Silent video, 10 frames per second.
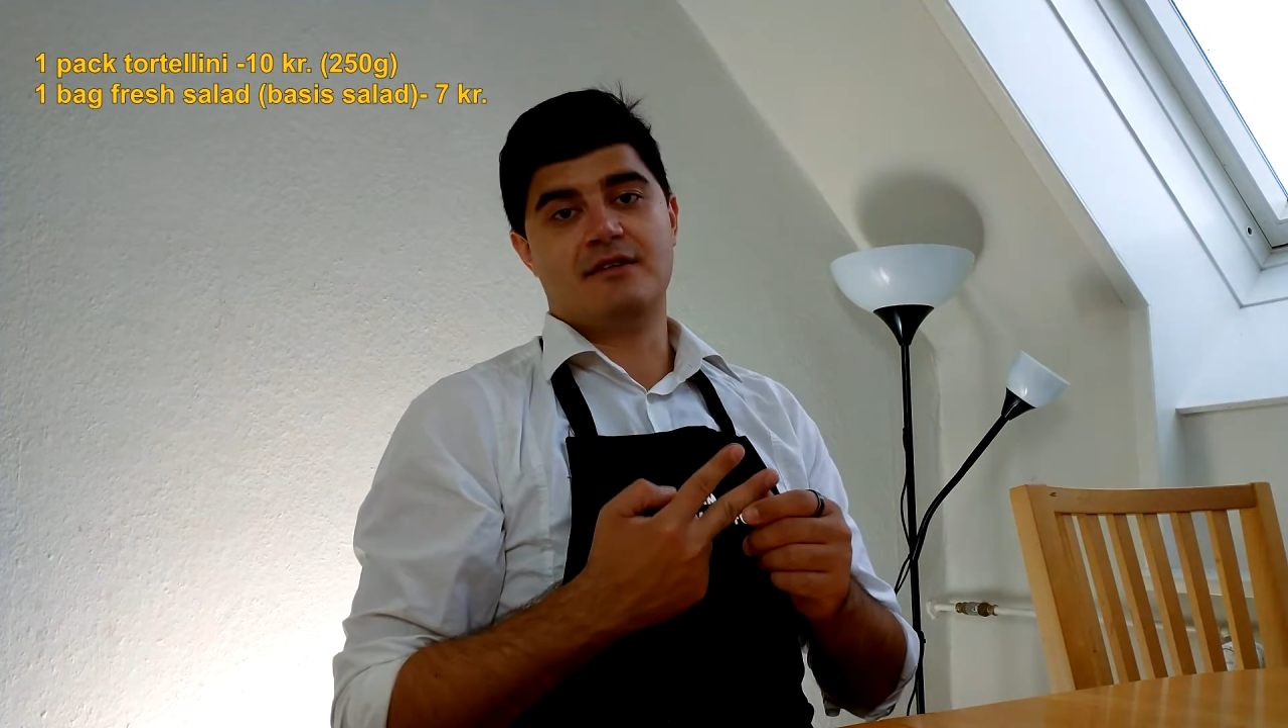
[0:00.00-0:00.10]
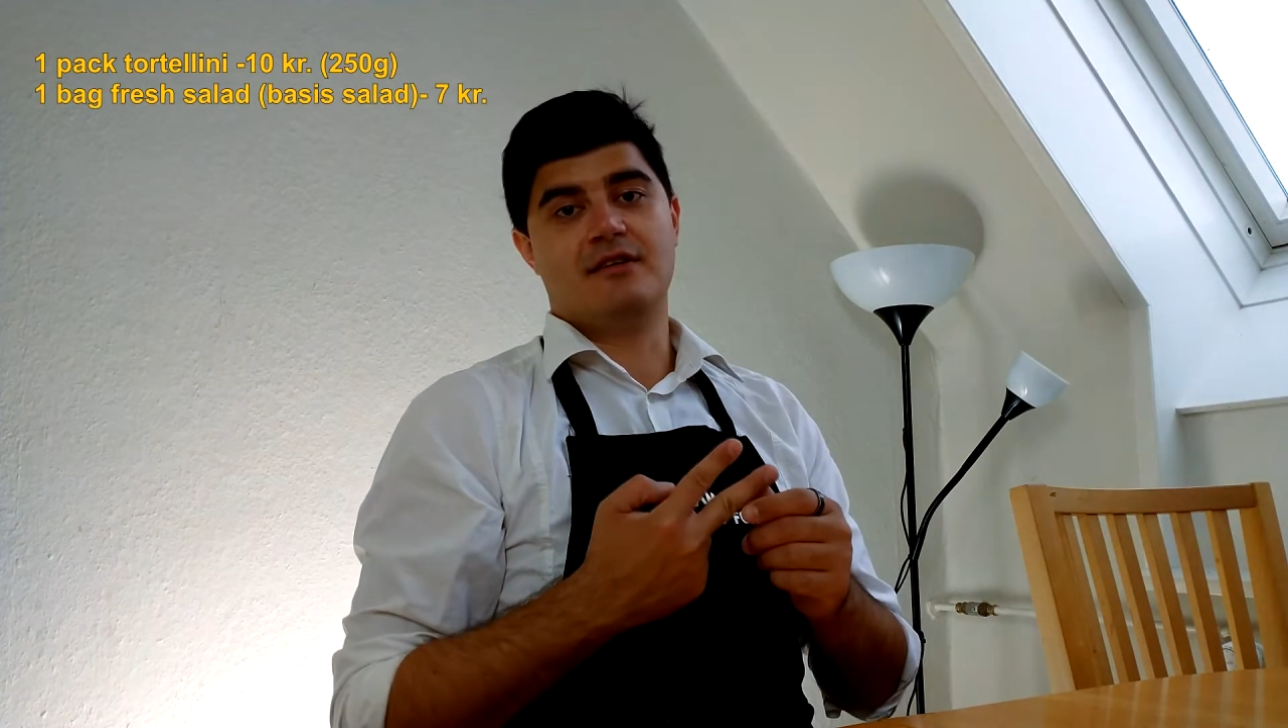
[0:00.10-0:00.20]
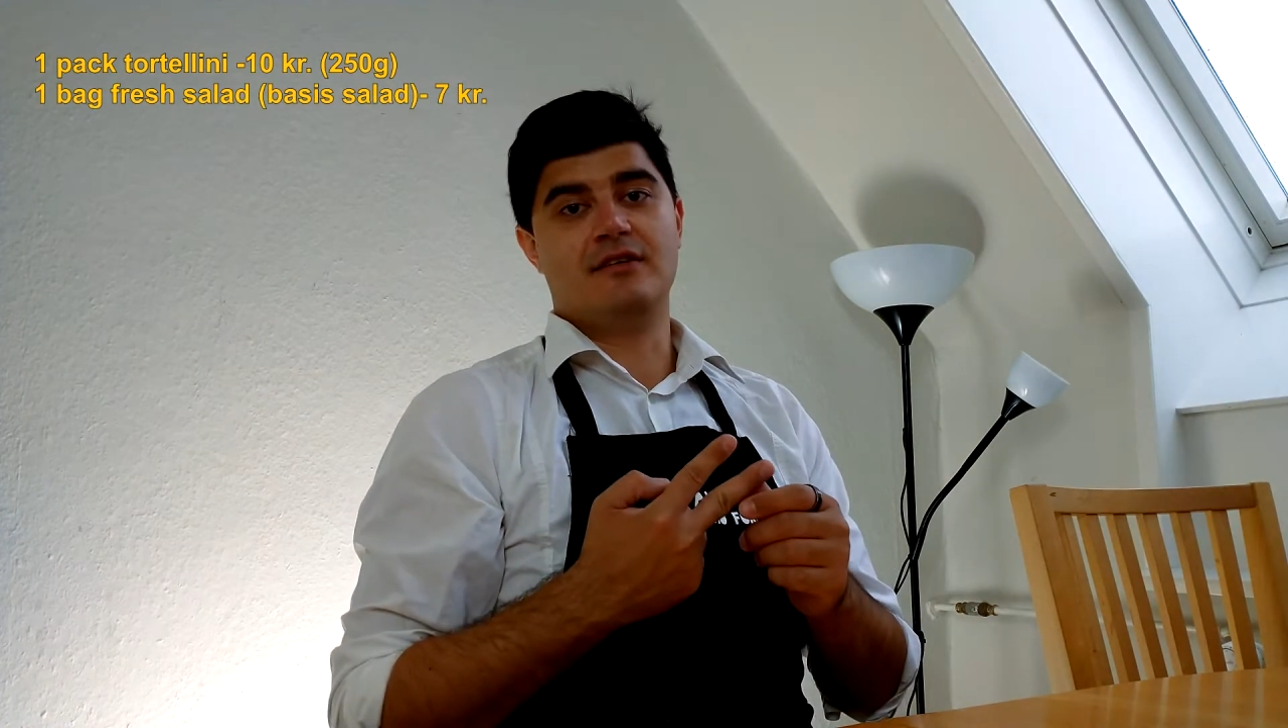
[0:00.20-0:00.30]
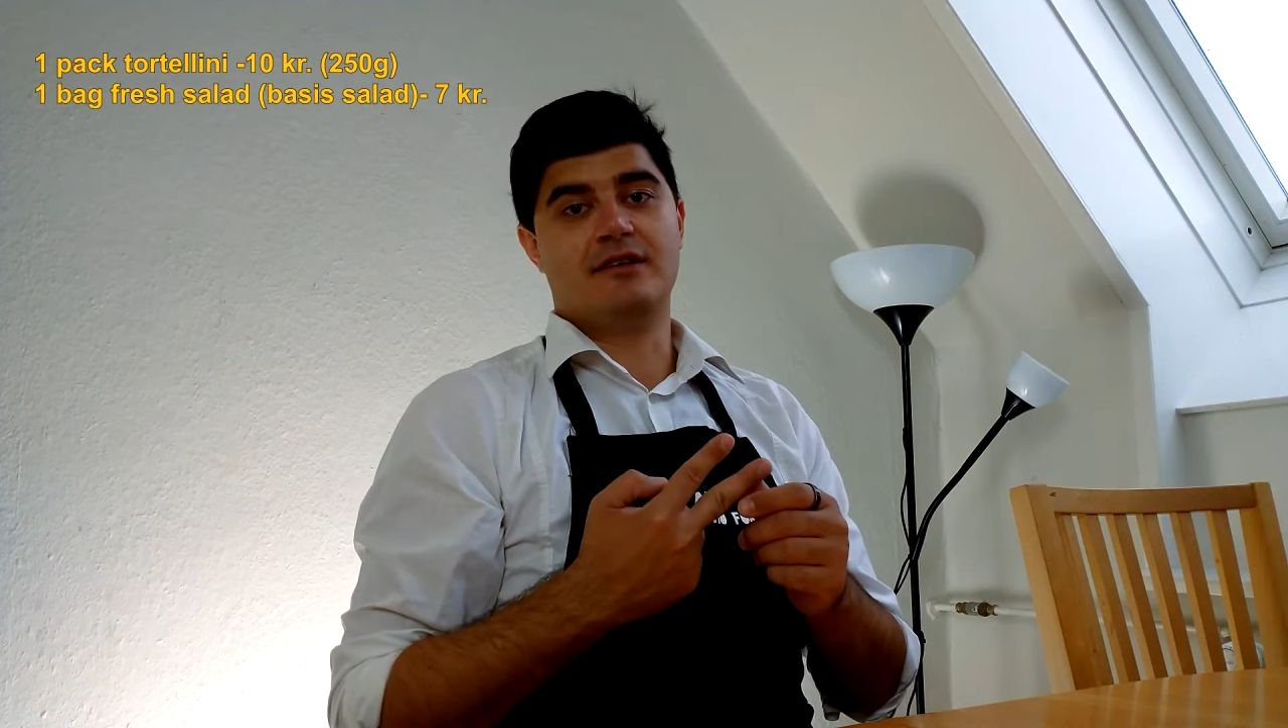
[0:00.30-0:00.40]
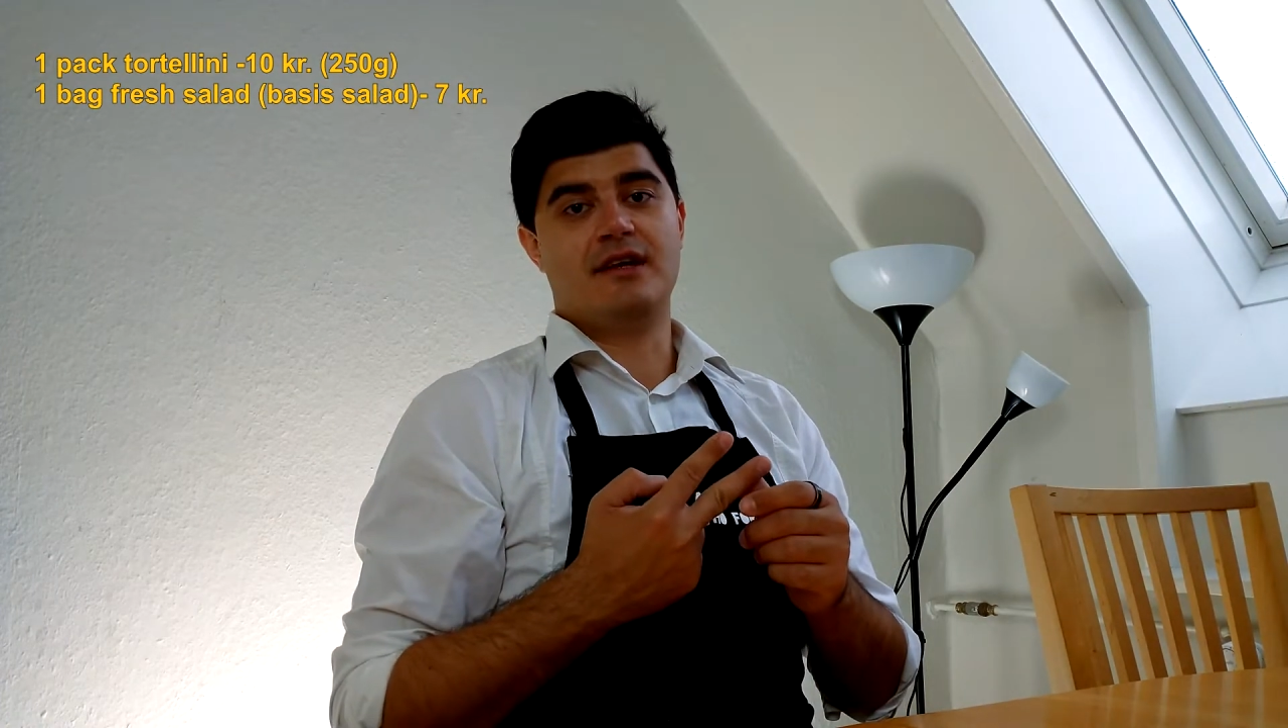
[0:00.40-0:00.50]

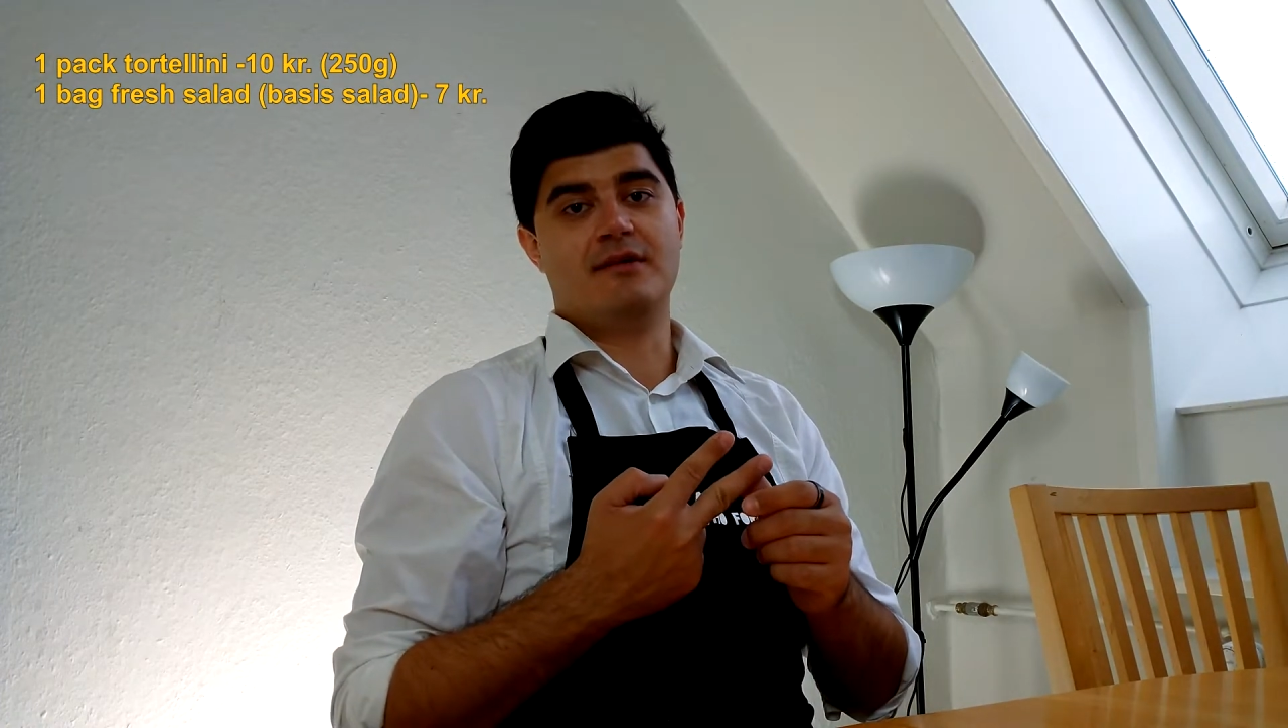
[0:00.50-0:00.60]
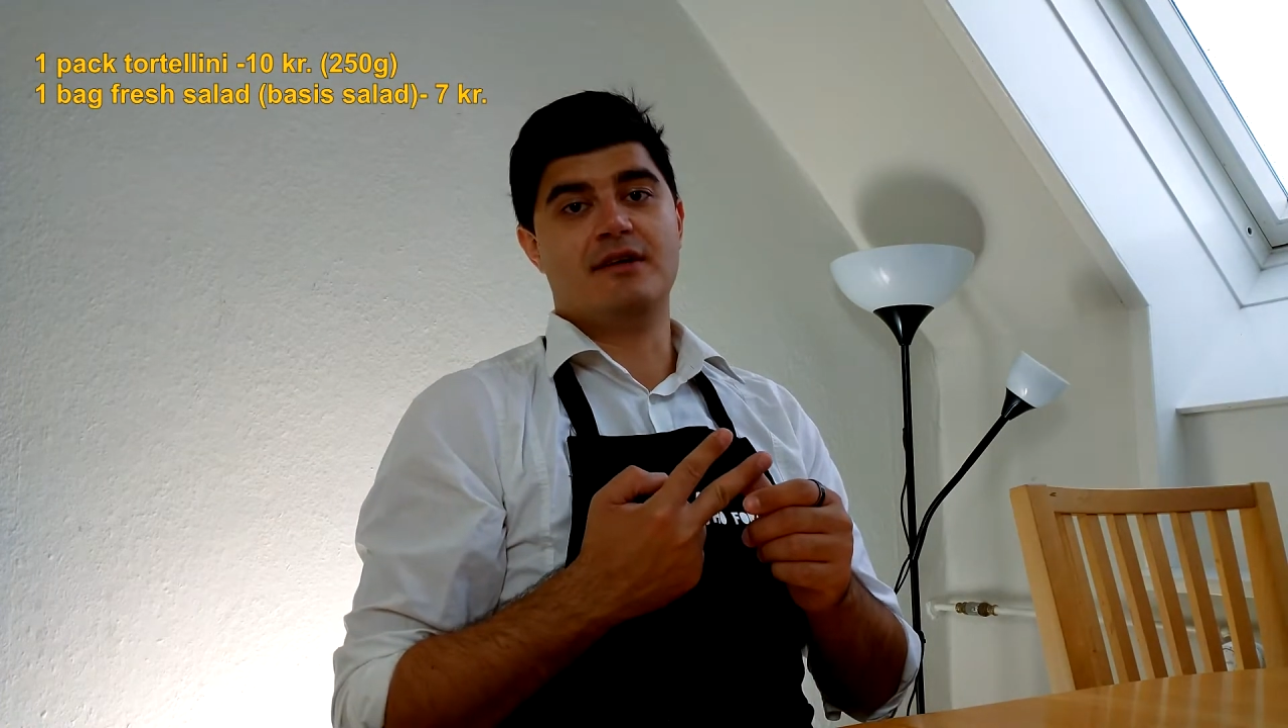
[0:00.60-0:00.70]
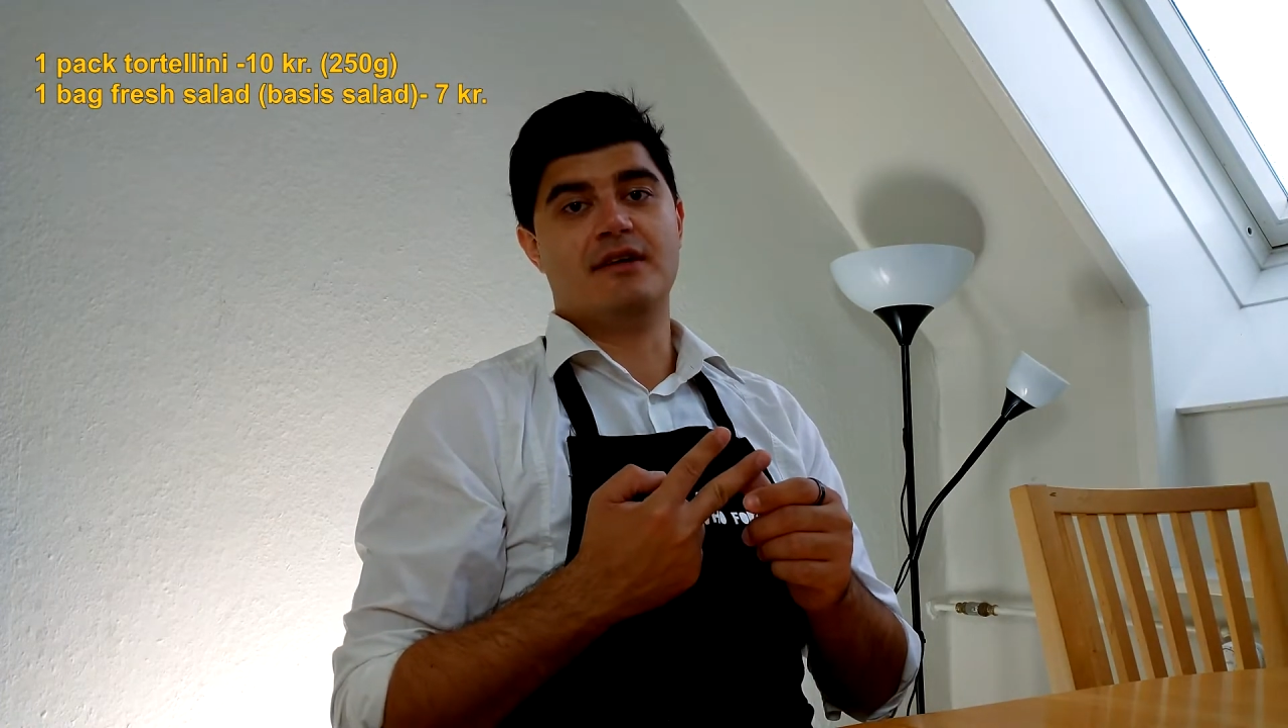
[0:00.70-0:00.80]
called here in